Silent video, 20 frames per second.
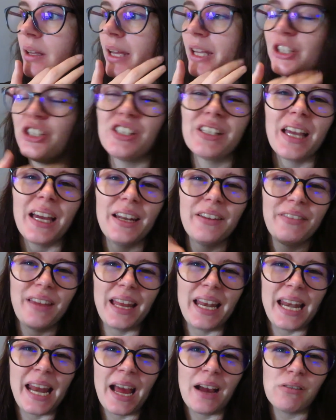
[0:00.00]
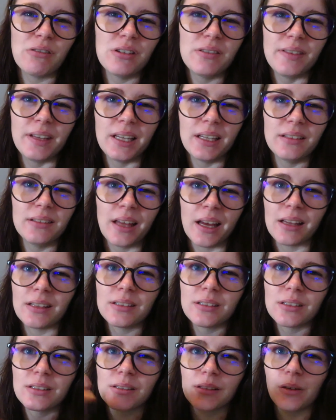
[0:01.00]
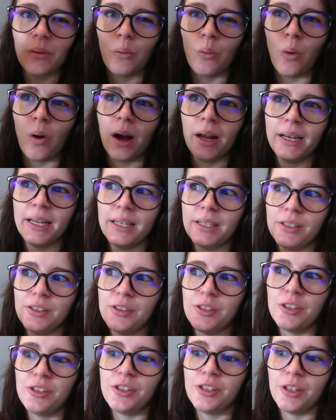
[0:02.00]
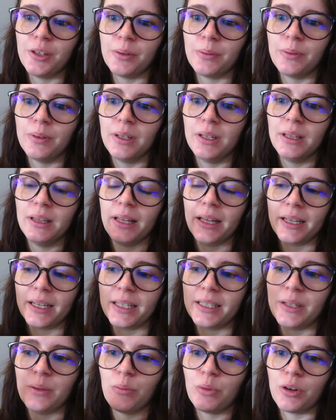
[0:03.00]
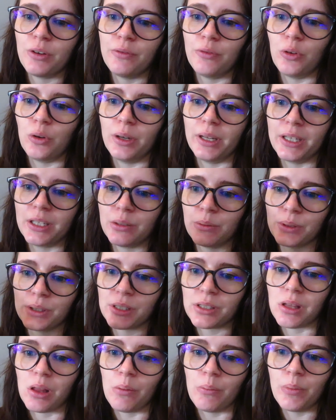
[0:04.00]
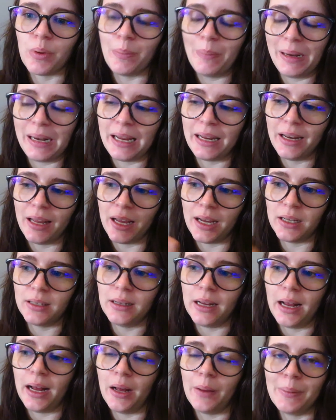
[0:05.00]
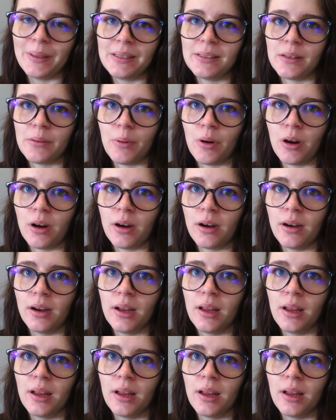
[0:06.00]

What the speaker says: It's just kind of getting out of it. That's what I needed to do. Like, I didn't want to fall into a slump and be like, nah, I'll miss tomorrow.